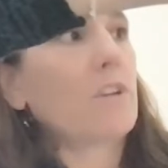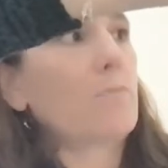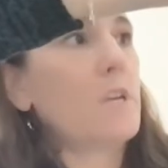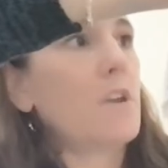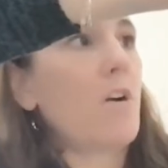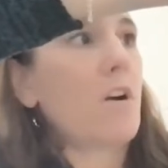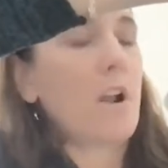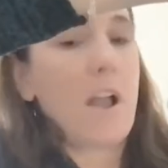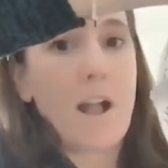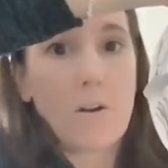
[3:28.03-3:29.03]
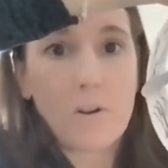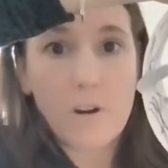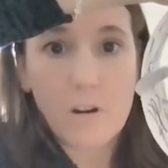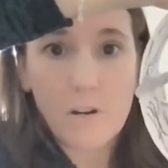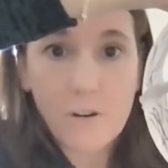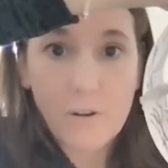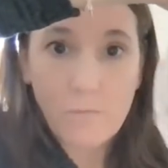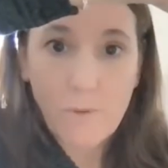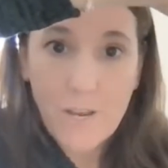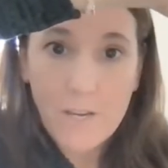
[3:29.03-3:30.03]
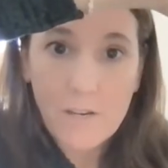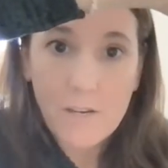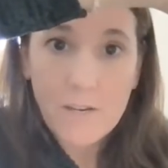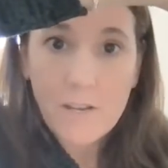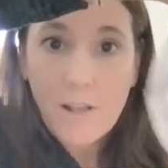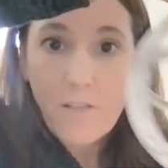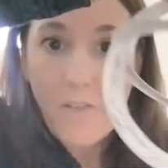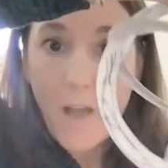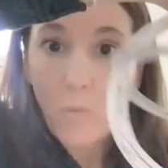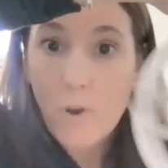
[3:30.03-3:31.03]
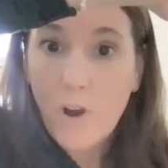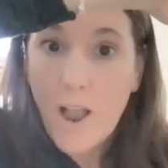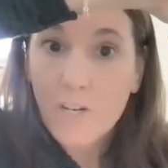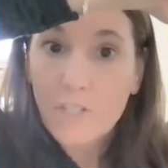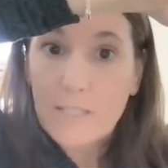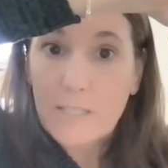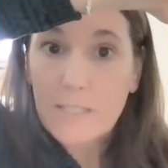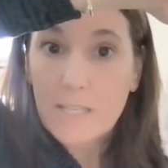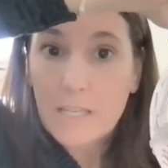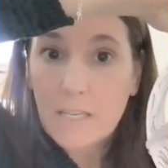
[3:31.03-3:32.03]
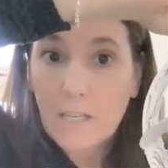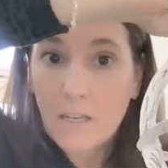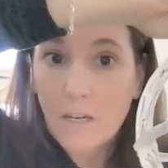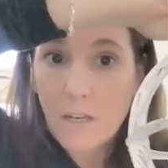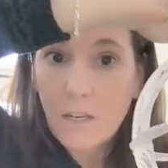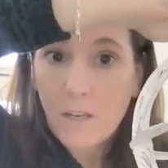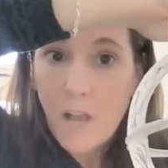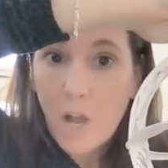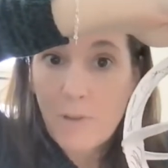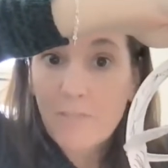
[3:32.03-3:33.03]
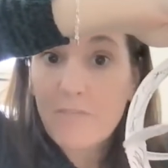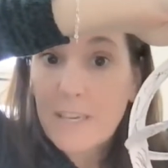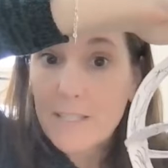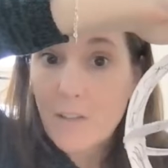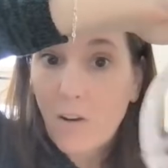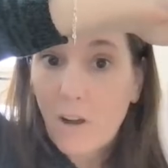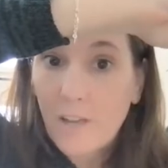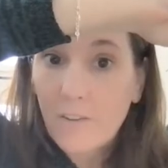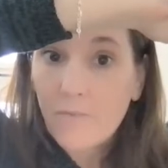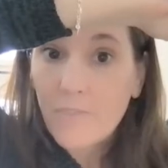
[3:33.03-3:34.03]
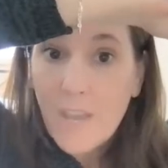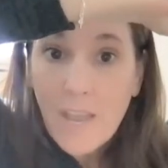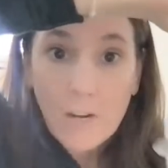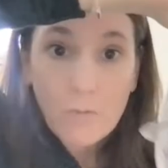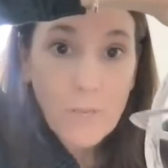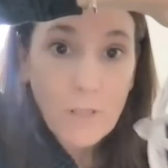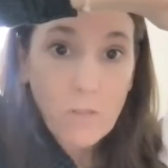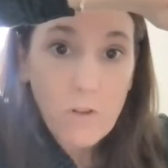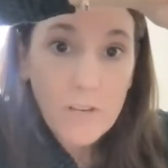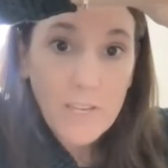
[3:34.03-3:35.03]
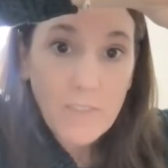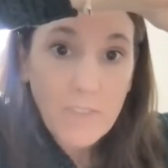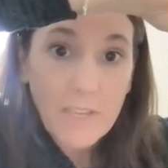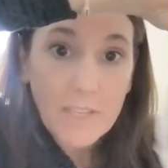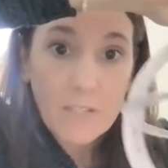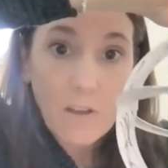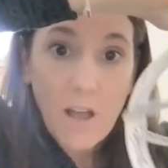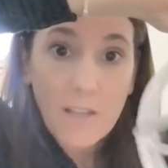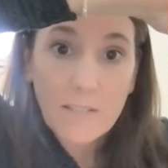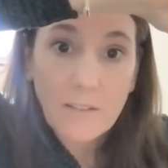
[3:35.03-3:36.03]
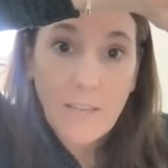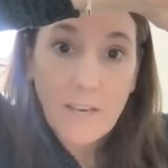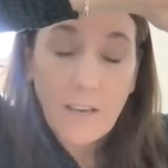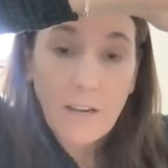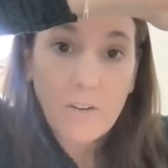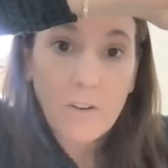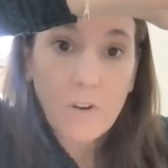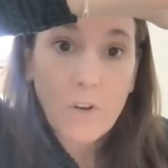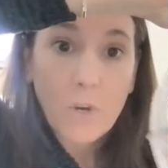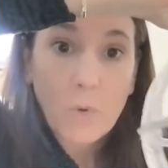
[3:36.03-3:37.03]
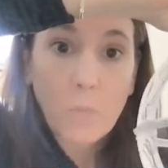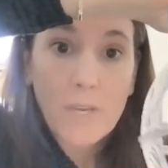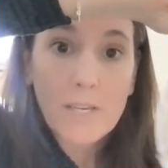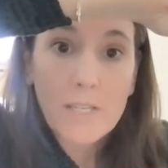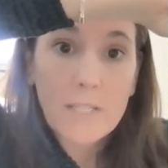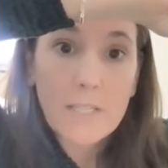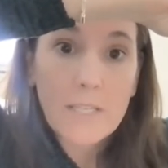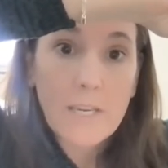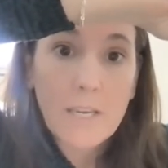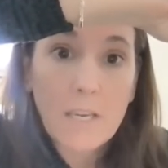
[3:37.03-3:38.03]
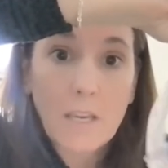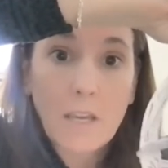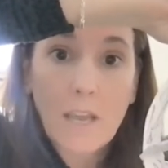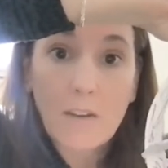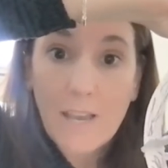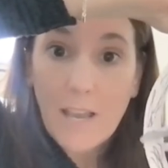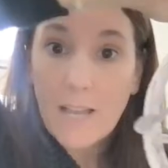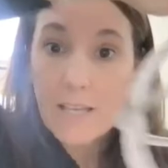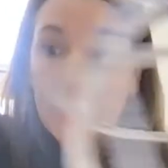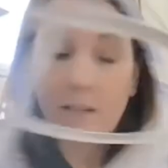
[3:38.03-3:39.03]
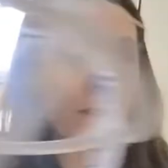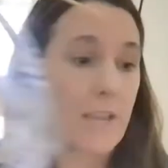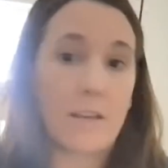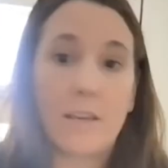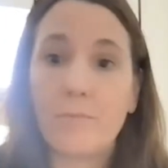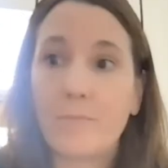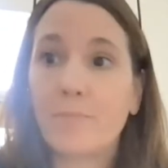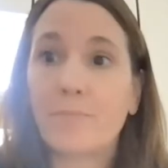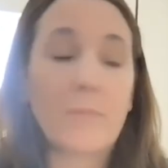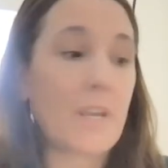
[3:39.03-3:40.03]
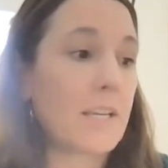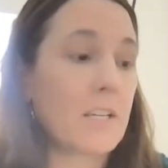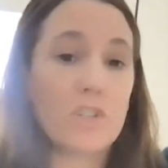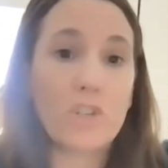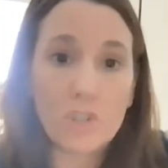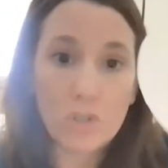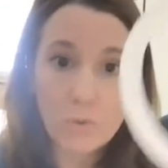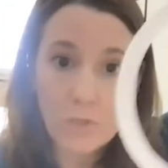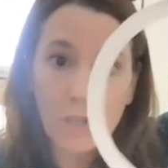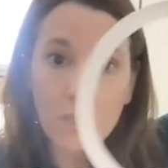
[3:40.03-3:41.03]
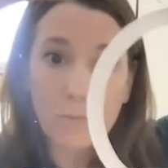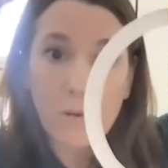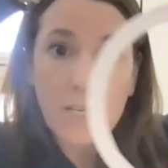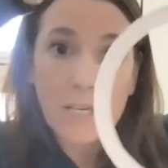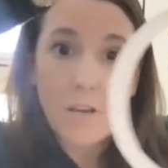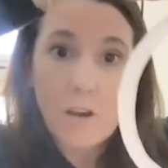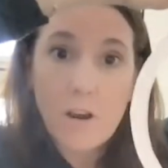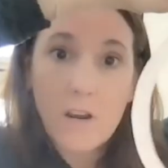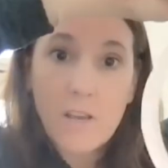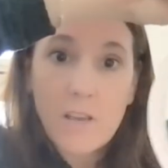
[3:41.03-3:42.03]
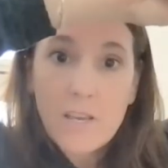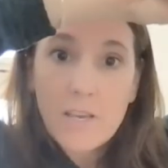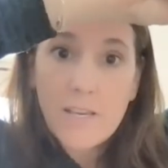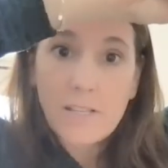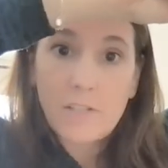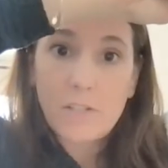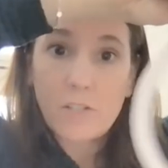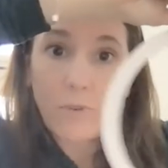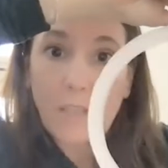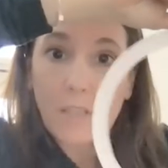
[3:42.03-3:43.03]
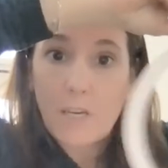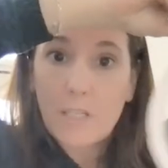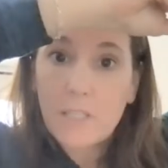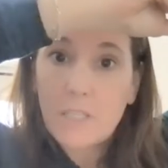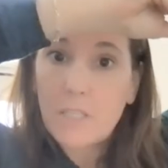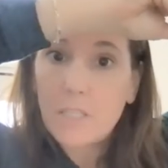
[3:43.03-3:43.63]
to be our outer ring that we're actually seeing face on. And if we look at this oscillating, we can see, and if I isolate it, I can just use this one here, it's doing this.